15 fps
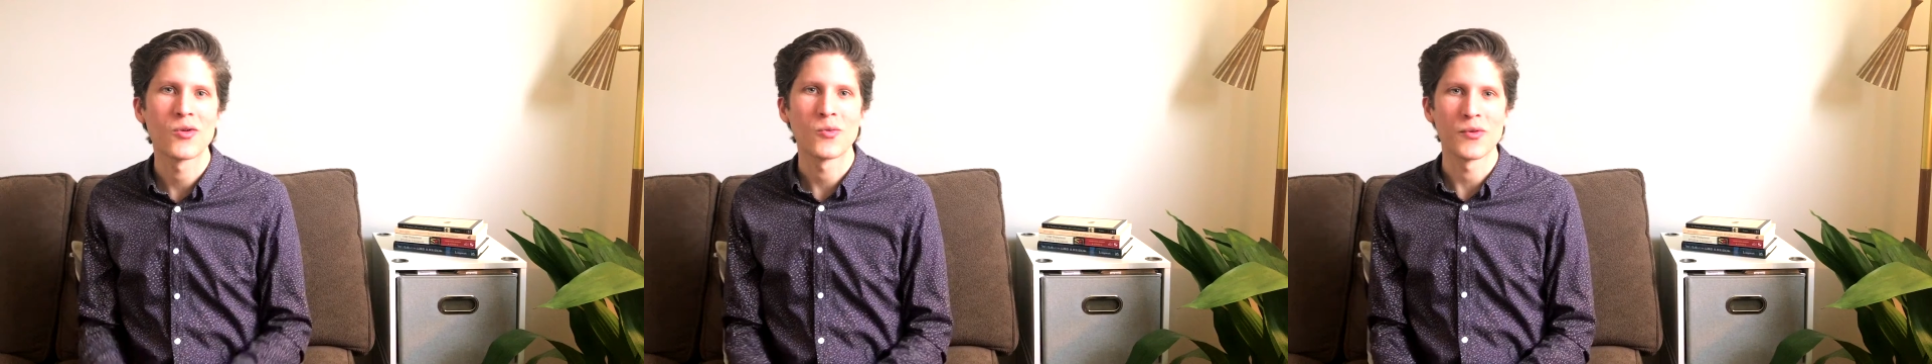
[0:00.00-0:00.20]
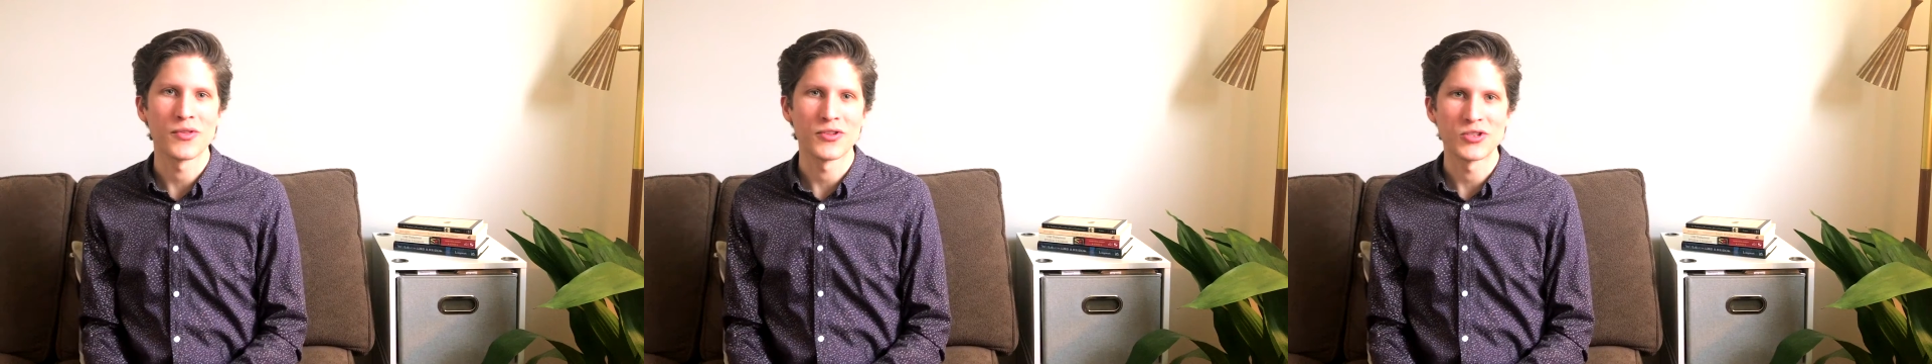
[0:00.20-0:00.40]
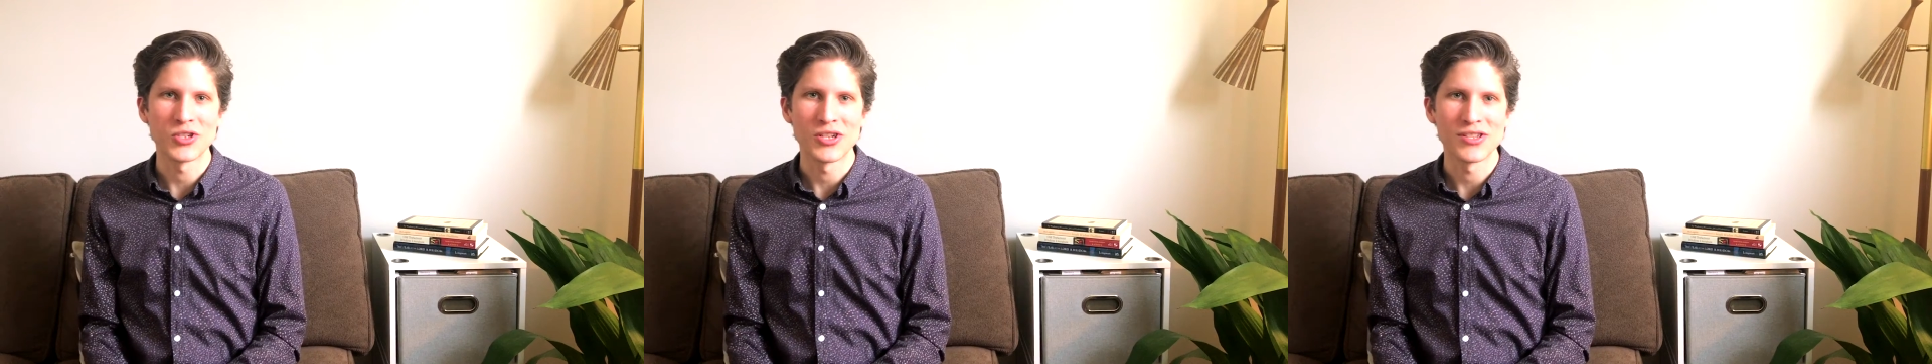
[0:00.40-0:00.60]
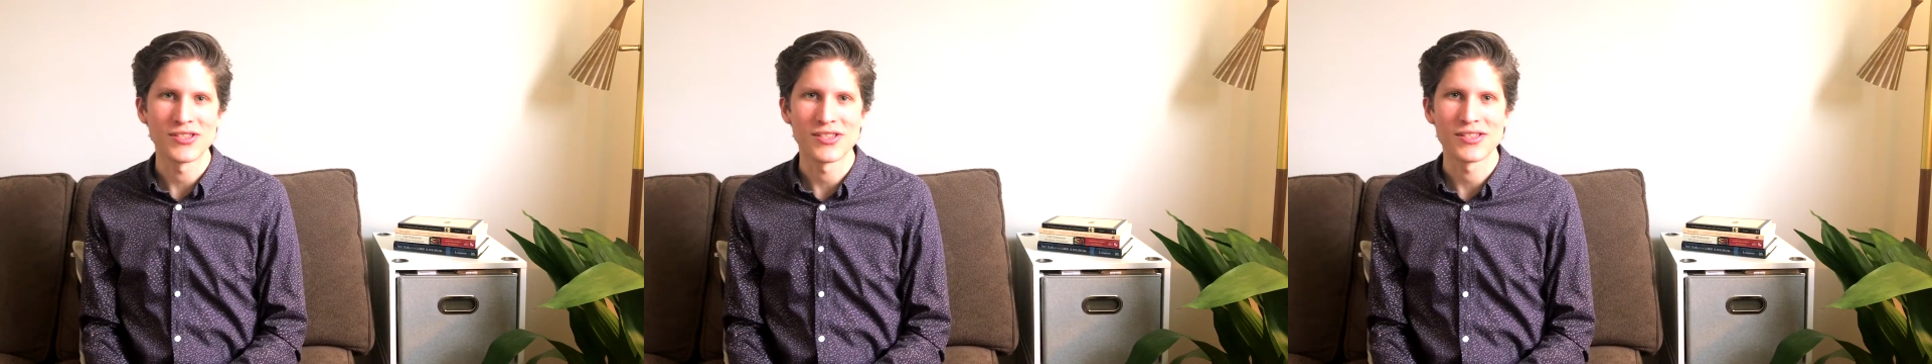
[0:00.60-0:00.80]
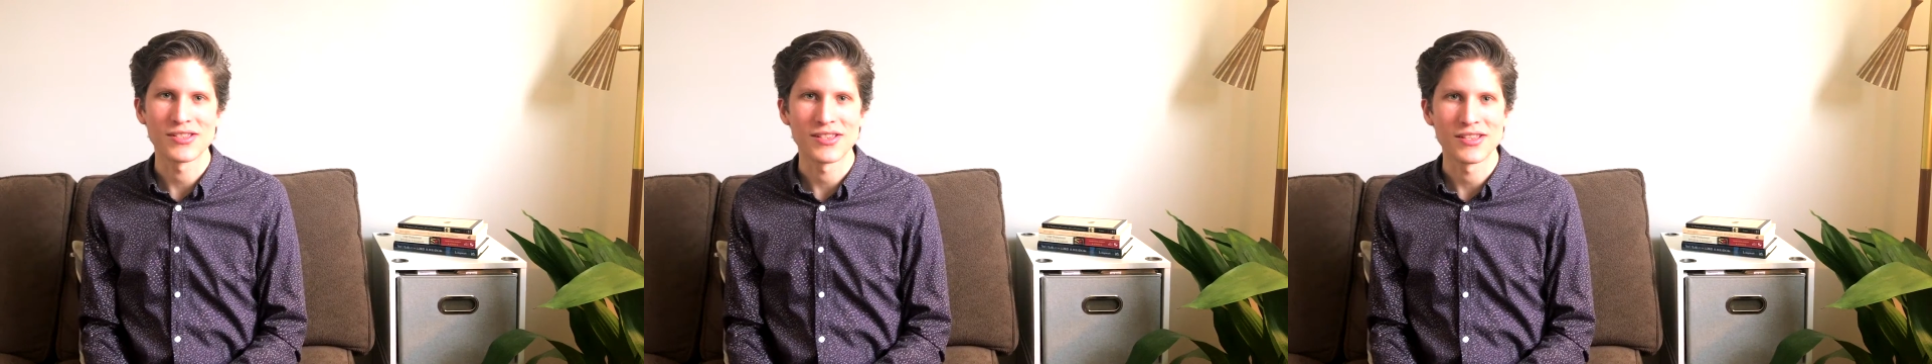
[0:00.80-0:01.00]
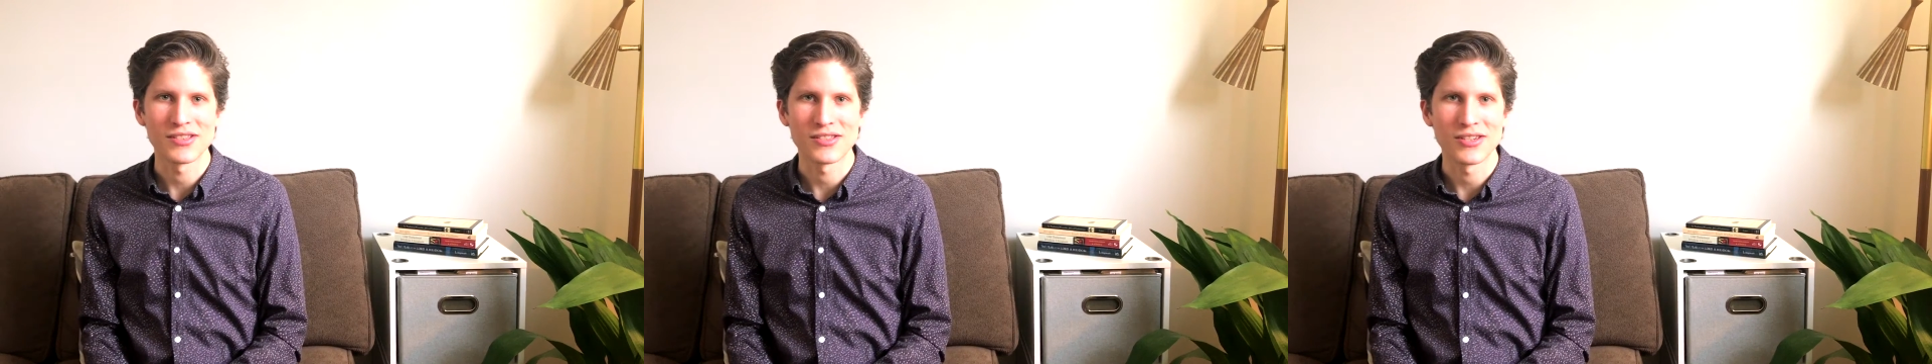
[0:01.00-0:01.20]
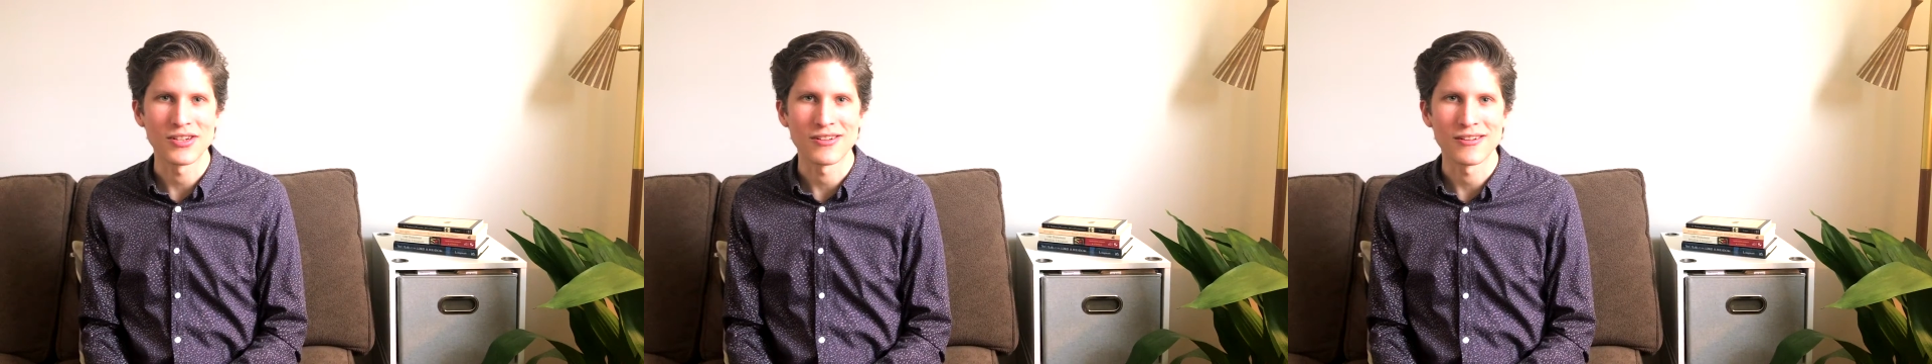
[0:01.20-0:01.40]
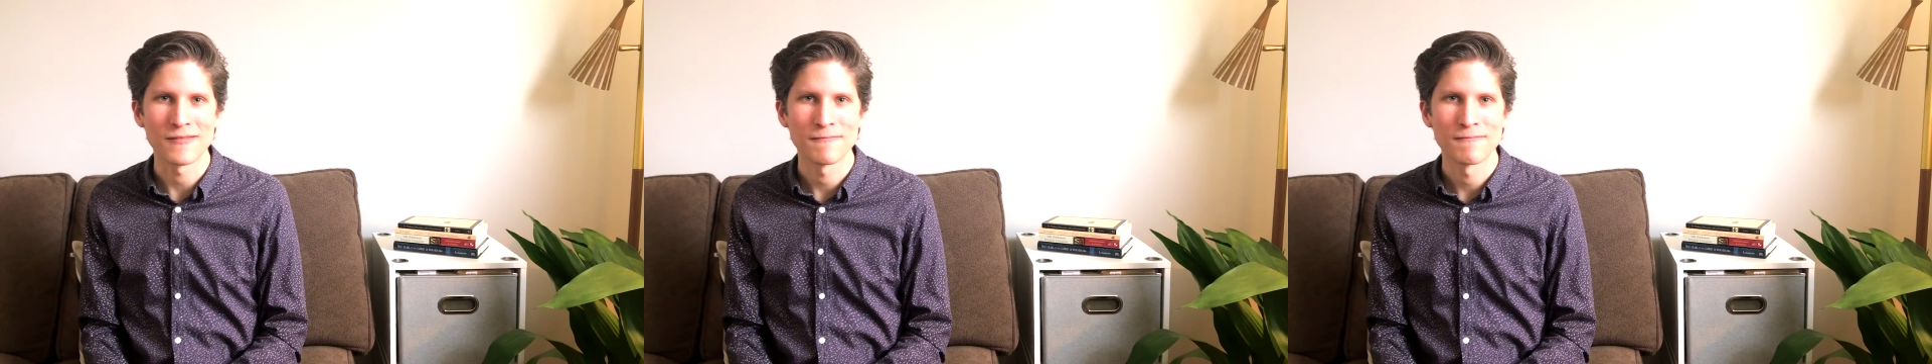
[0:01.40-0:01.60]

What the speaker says: with Jesus this year.